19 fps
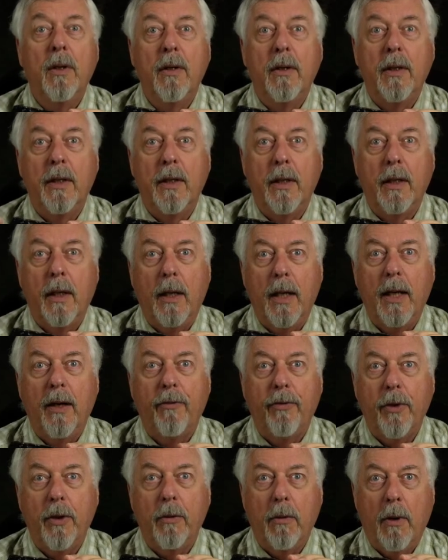
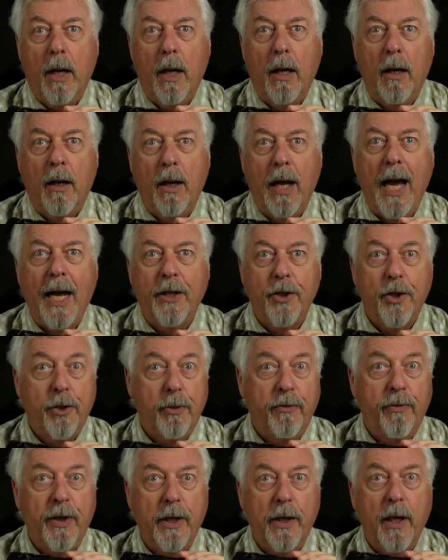if you had to
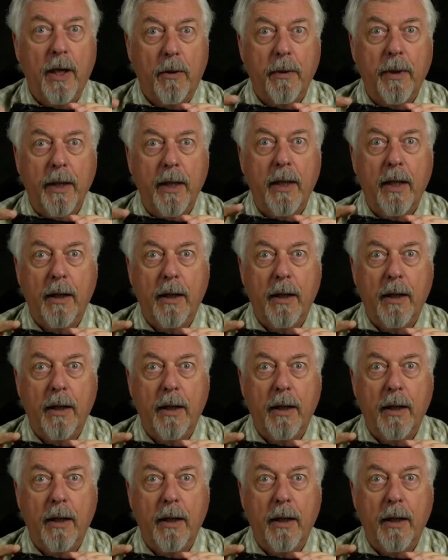shoot video with it.